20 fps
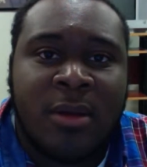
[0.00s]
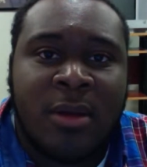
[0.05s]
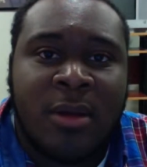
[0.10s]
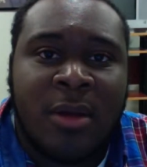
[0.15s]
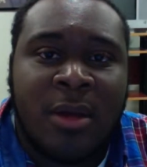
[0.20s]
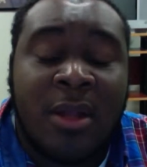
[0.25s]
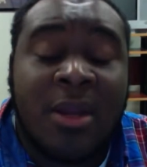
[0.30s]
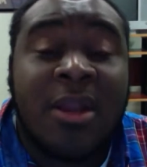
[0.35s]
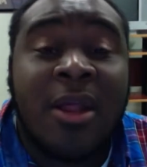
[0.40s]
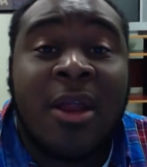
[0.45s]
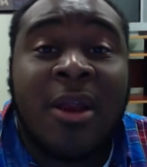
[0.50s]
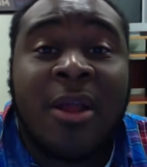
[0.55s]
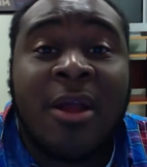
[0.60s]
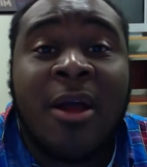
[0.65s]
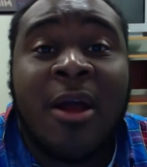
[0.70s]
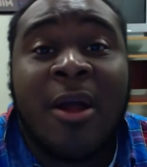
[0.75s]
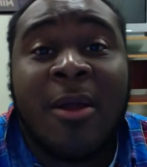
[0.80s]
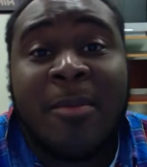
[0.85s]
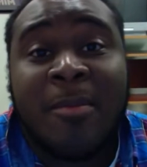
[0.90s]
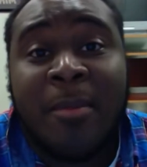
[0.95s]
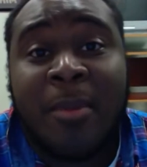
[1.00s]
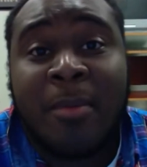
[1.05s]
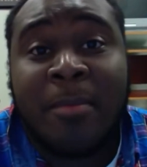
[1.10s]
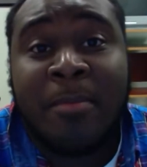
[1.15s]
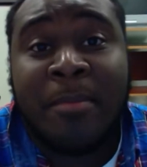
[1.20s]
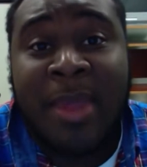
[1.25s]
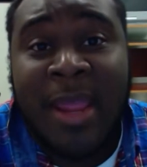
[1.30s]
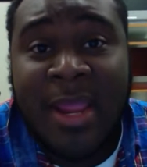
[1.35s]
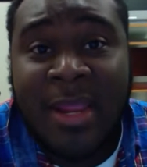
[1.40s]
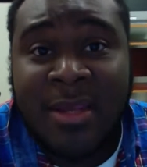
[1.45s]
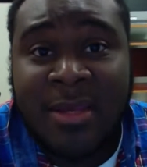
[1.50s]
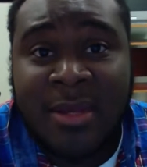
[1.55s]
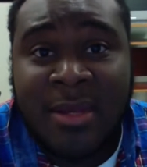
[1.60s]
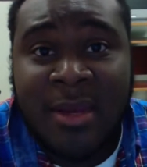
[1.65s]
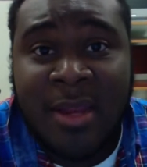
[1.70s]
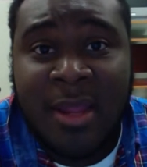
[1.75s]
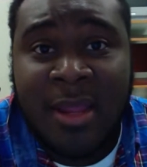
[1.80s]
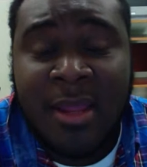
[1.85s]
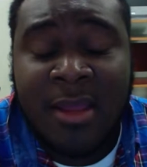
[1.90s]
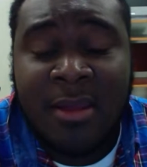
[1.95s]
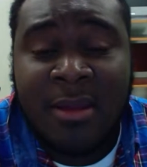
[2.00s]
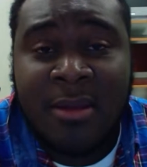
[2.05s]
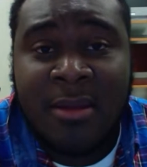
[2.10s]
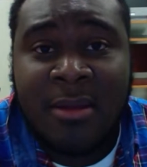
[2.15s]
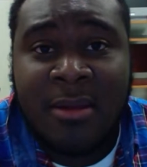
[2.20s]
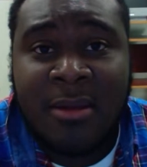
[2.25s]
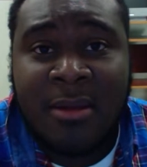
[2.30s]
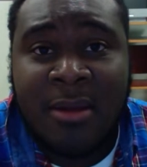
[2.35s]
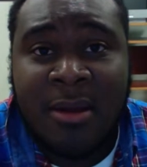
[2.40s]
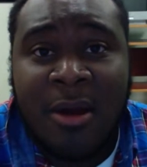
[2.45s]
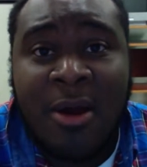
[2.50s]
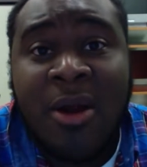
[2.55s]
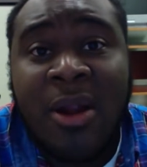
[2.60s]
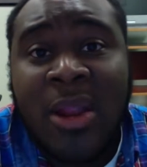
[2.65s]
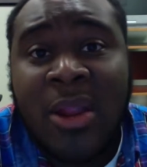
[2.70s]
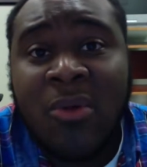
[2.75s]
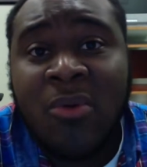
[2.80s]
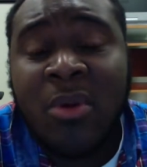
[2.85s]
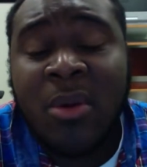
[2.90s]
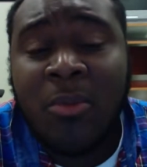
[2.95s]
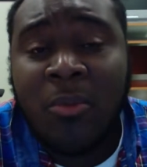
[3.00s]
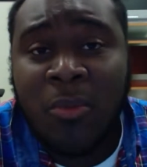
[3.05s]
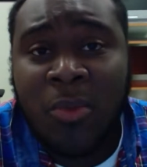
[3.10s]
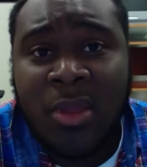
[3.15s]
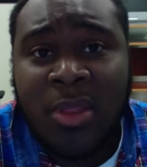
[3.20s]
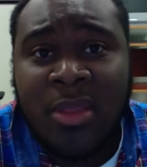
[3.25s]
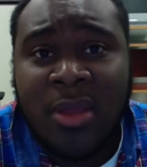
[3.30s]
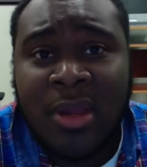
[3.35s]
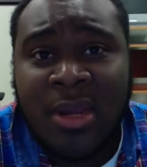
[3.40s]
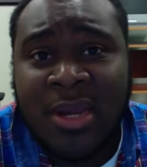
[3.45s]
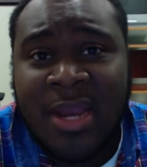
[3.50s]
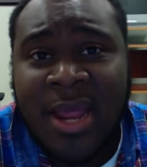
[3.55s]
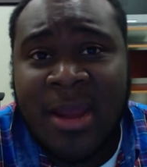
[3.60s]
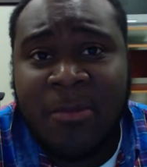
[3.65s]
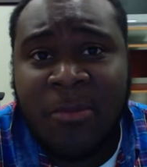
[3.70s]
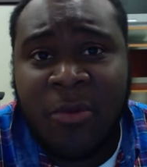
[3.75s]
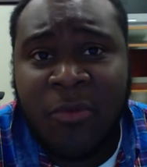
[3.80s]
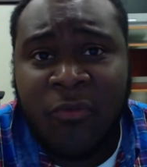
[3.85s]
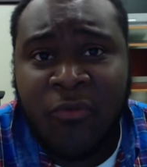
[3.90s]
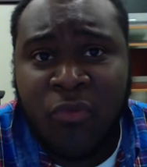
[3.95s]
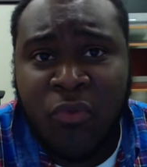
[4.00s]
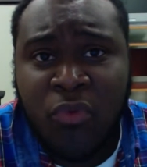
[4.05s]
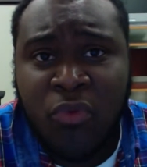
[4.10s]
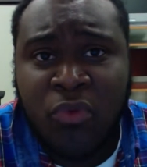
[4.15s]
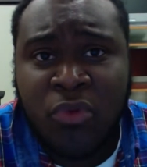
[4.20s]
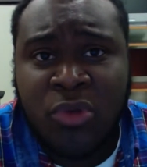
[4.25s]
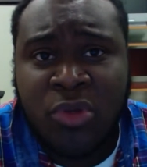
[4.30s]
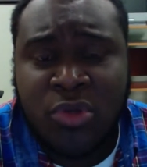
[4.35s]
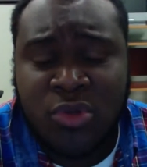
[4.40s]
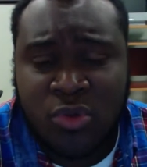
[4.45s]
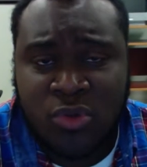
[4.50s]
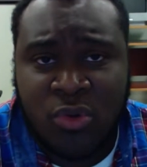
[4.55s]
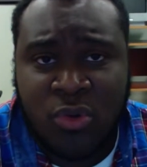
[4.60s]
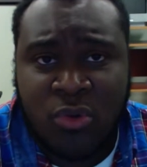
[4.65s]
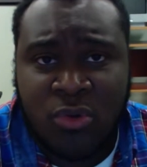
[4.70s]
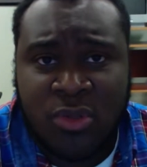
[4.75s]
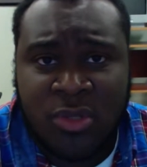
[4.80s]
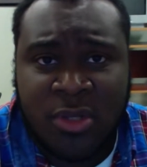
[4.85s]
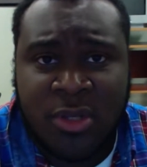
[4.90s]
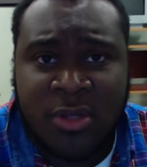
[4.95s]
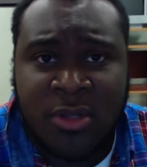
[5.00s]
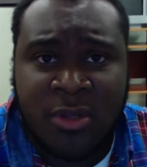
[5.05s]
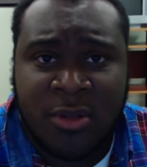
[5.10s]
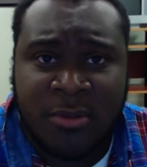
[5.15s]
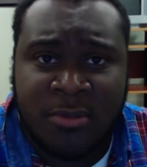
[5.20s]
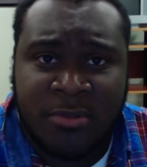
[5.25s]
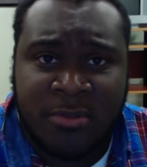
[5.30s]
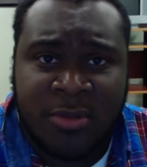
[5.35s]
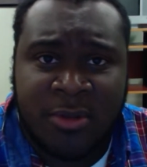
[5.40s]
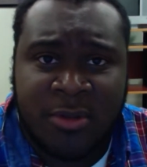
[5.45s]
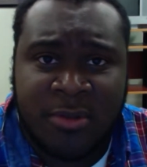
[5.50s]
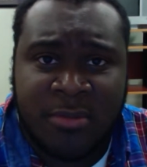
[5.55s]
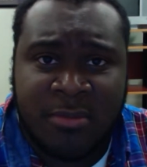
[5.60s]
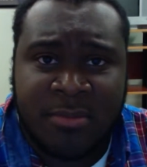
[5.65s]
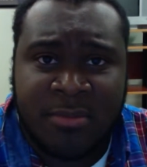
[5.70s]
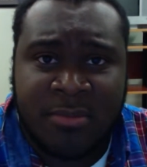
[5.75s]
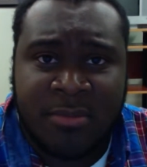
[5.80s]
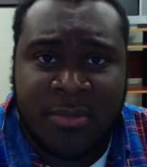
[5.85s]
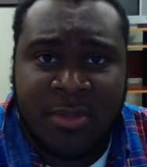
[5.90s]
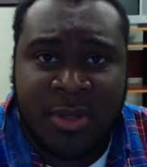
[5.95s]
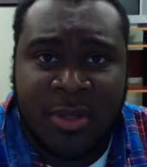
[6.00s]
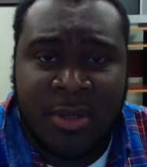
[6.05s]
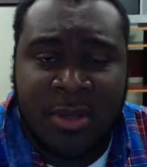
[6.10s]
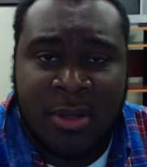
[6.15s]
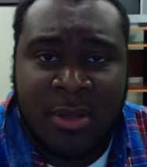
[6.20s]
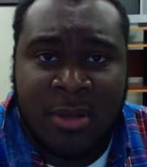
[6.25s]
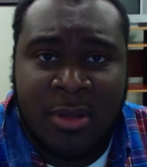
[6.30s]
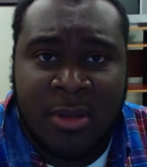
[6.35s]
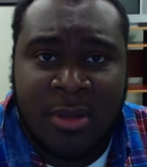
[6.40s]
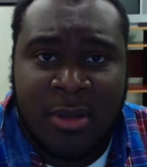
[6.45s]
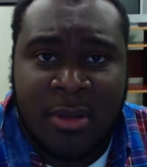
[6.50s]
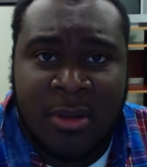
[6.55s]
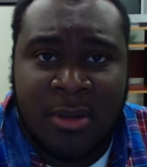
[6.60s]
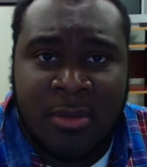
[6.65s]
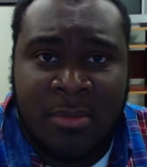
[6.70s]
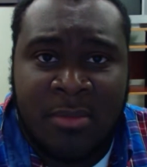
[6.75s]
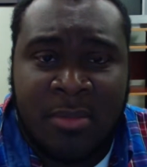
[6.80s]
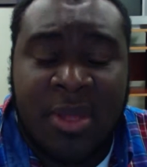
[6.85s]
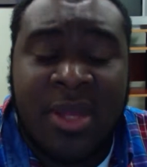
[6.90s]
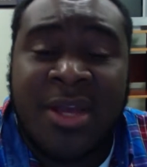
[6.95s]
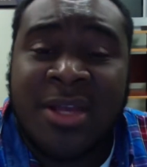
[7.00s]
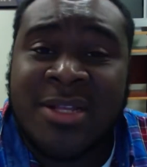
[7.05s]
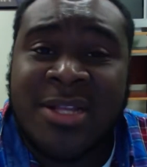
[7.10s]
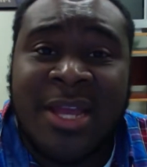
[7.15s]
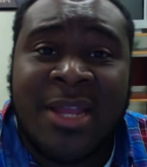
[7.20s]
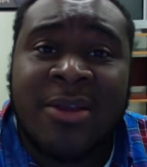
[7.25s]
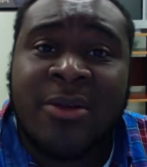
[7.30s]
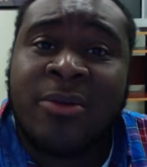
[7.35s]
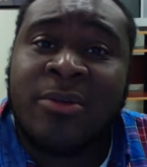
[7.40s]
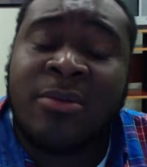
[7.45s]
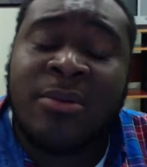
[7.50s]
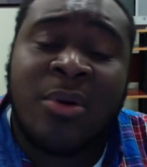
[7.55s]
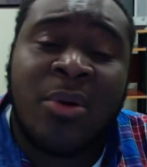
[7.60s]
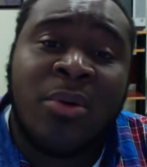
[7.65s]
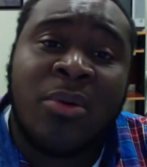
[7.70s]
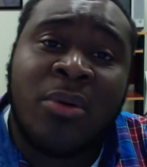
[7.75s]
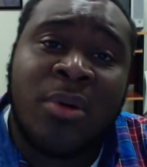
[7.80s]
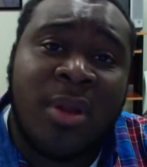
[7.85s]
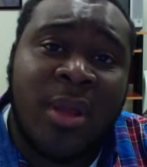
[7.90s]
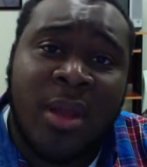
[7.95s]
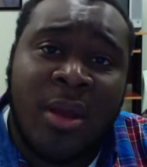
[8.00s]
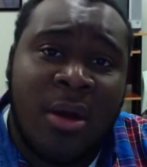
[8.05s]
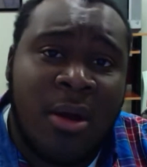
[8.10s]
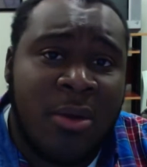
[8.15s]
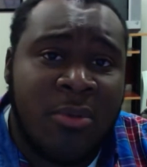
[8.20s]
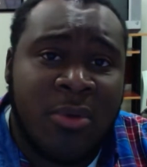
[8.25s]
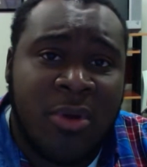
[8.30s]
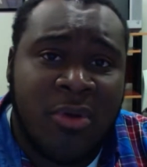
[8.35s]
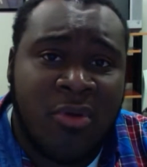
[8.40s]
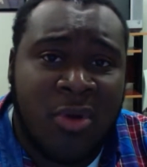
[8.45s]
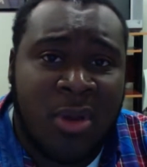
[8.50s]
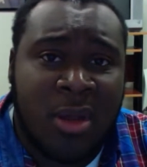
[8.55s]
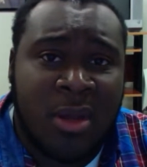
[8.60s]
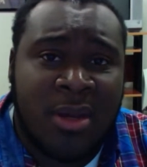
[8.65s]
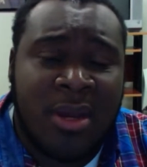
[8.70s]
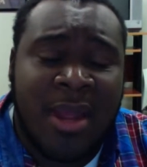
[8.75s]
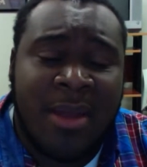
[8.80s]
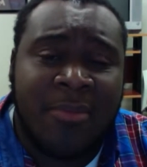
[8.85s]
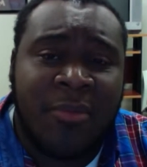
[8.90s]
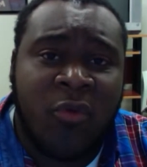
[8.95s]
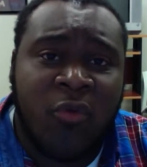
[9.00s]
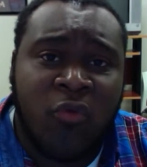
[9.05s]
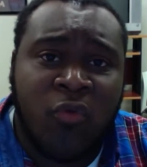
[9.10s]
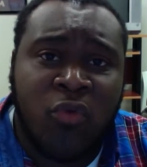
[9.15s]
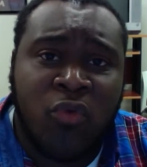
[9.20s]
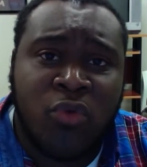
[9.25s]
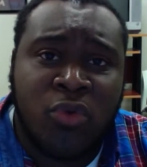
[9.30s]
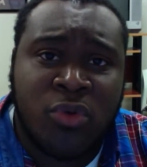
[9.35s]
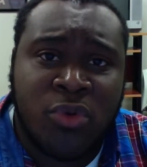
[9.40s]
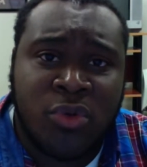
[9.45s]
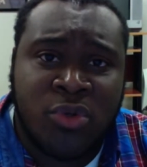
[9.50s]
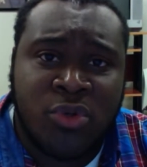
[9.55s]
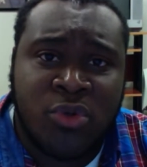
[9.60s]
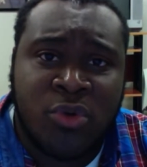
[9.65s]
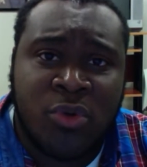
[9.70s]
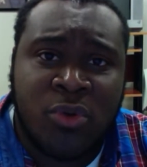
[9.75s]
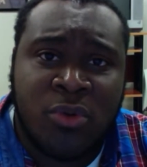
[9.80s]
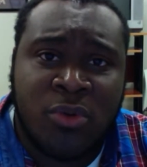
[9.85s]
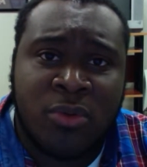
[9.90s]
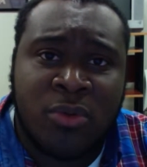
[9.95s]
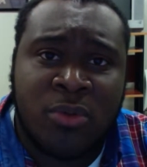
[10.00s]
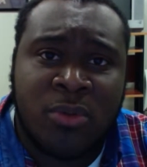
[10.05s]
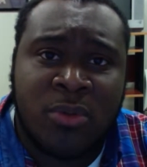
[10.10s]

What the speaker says: A lot of cars made today are equipped with adaptive cruise control systems. Because I don't own a car with adaptive cruise control,